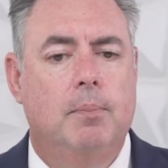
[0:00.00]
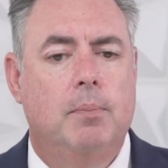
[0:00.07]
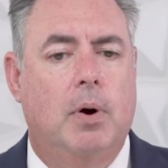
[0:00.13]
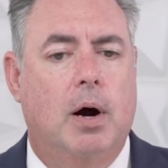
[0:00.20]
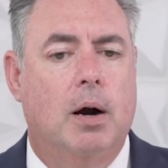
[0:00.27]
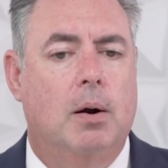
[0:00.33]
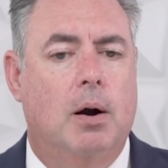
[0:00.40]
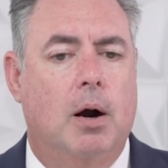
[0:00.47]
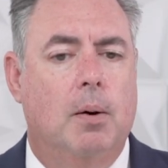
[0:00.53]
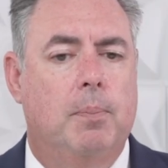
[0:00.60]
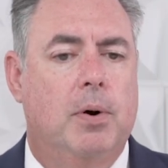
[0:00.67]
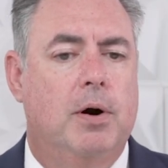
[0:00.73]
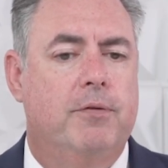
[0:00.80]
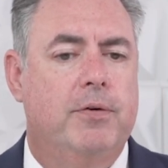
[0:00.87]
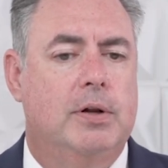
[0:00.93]
Our
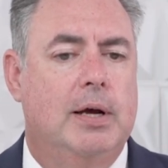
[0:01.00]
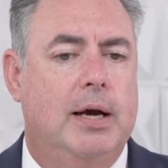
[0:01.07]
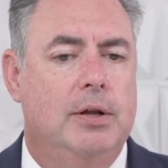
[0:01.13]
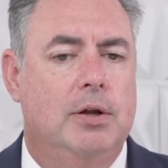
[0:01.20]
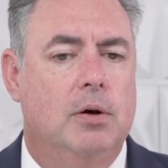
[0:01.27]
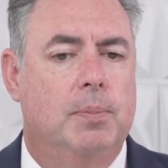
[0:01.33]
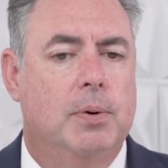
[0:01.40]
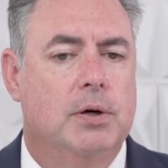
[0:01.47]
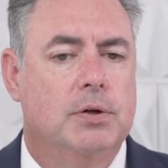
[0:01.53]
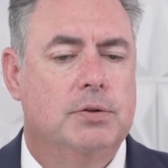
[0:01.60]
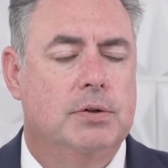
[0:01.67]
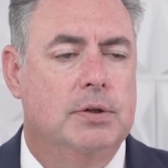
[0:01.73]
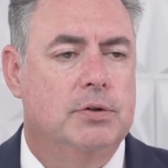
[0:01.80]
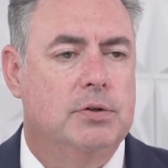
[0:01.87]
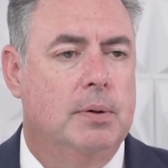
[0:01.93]
perfect ideal
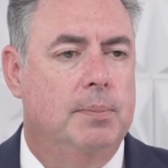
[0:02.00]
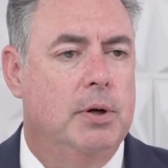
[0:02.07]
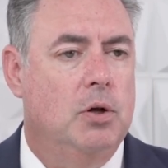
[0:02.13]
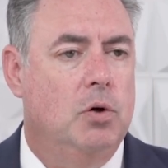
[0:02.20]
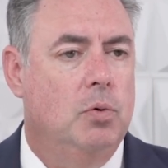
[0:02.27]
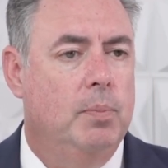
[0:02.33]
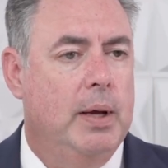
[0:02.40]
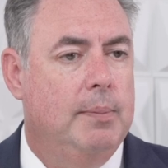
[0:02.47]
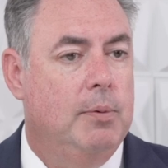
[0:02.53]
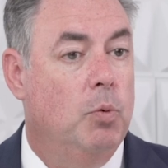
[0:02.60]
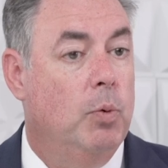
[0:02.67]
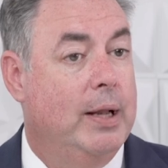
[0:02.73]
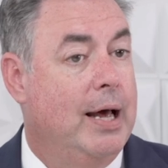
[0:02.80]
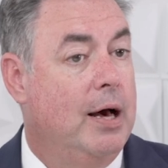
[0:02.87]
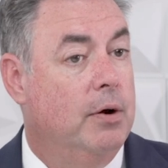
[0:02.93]
person is somebody who maybe
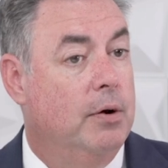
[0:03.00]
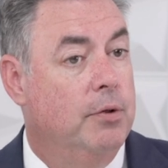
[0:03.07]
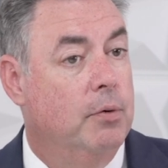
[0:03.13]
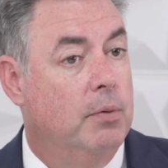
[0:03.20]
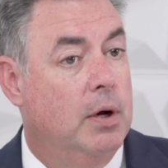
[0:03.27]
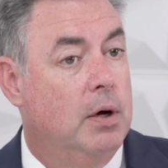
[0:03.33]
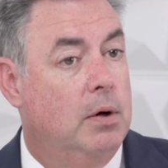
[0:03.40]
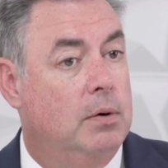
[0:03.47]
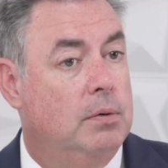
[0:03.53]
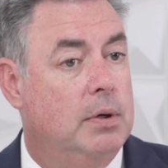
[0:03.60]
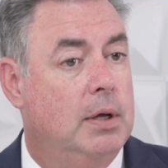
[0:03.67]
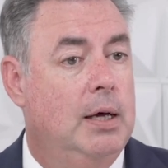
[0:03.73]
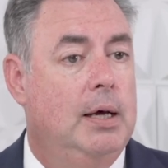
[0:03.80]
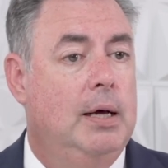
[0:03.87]
went out on their own